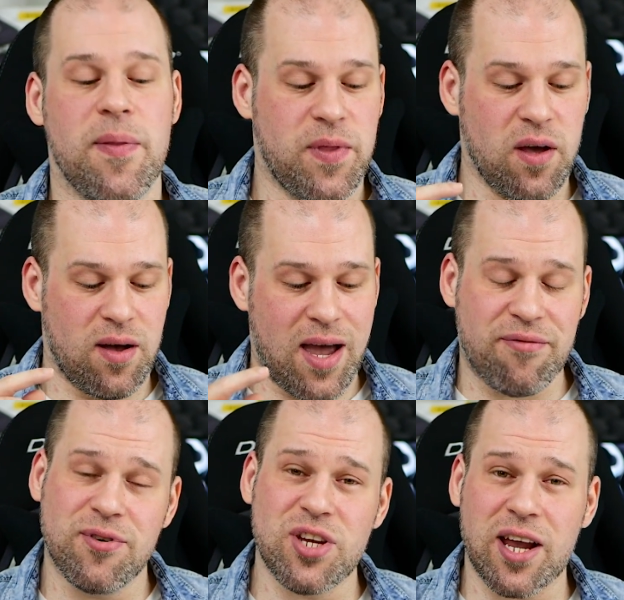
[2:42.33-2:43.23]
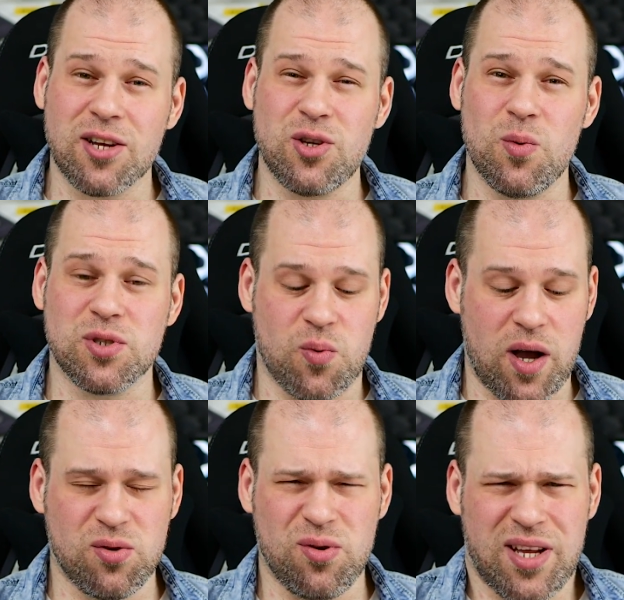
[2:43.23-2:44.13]
The headphone jack actually was
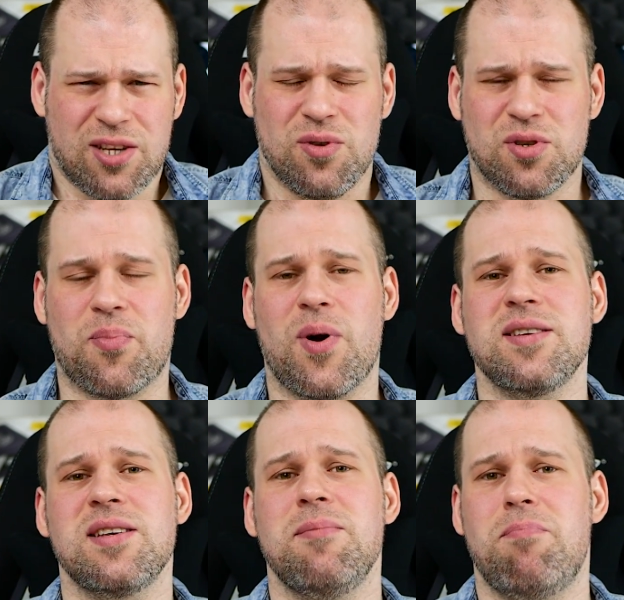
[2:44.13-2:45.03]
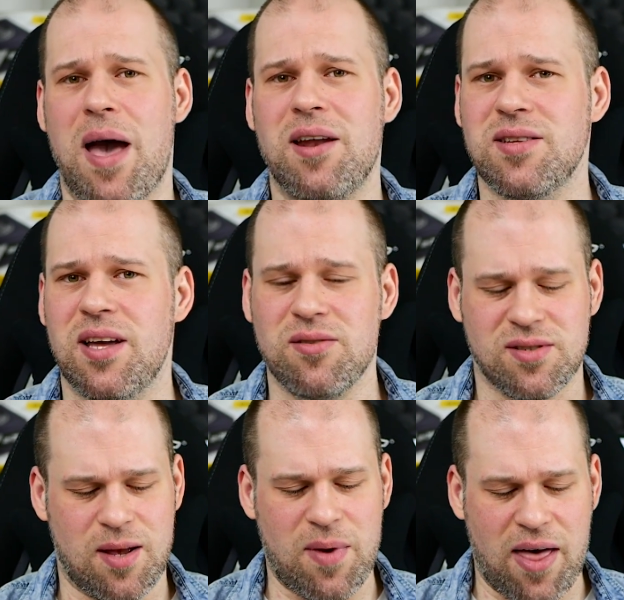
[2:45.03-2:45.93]
quite good, actually surprisingly better than on
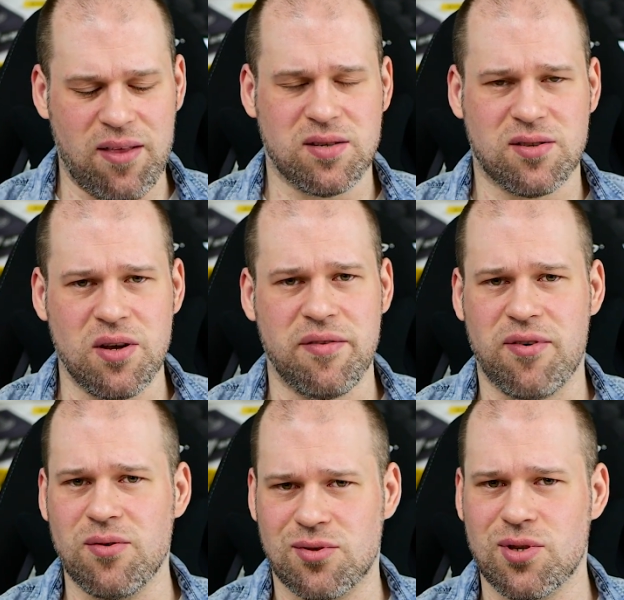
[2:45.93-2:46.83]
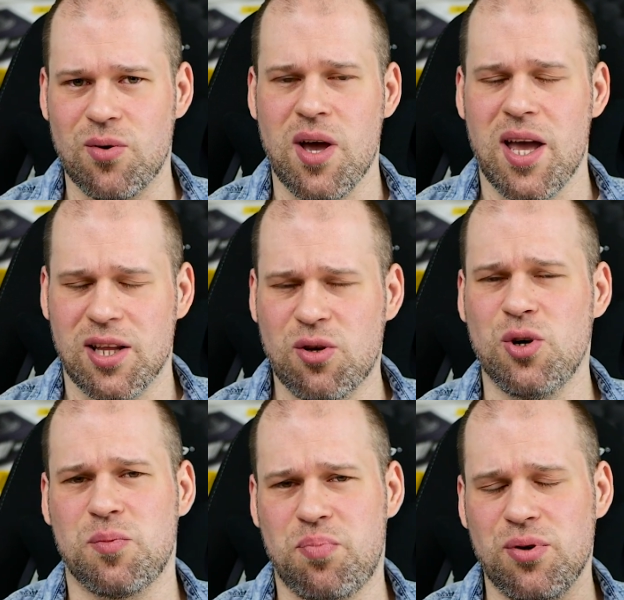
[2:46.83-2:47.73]
some other Sony phones, so it
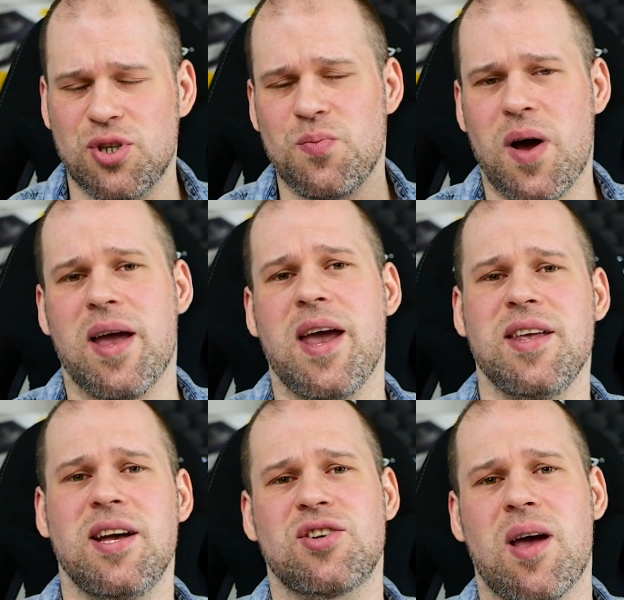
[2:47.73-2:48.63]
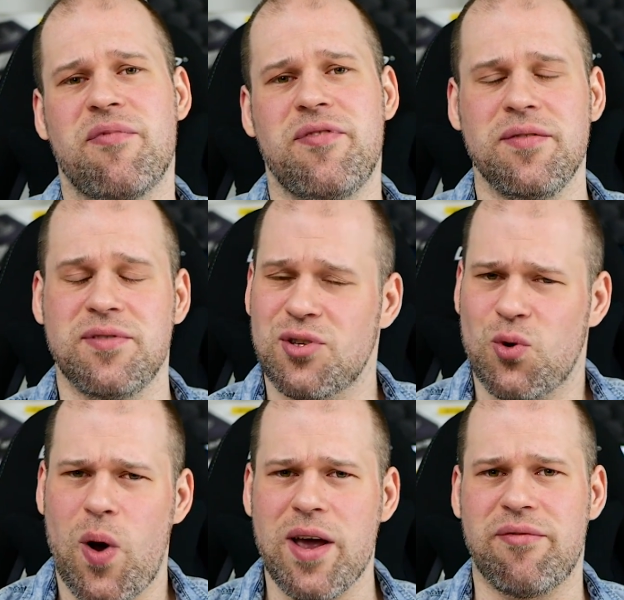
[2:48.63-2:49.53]
could push my ADH M50s
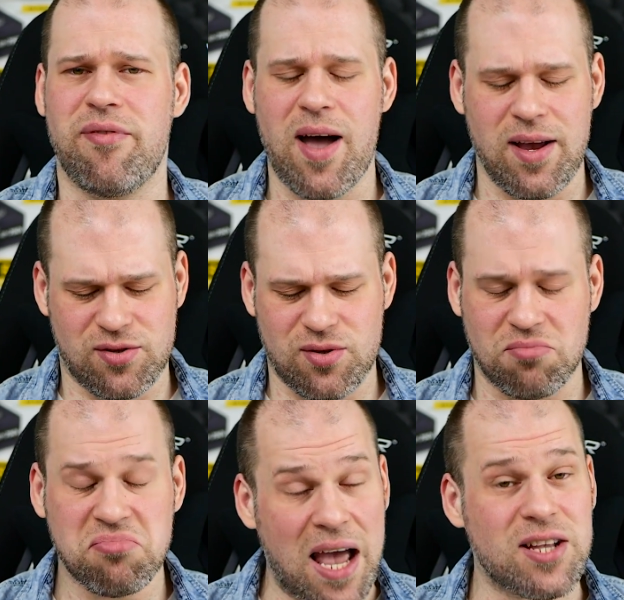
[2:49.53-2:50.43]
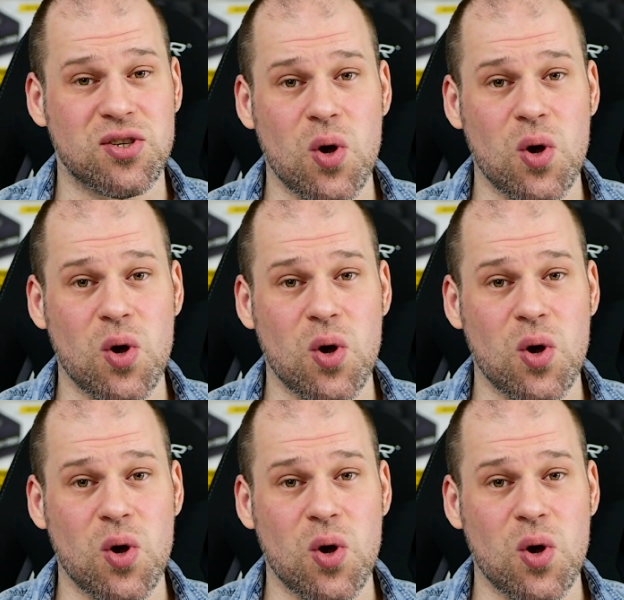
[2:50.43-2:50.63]
quite fine, so that's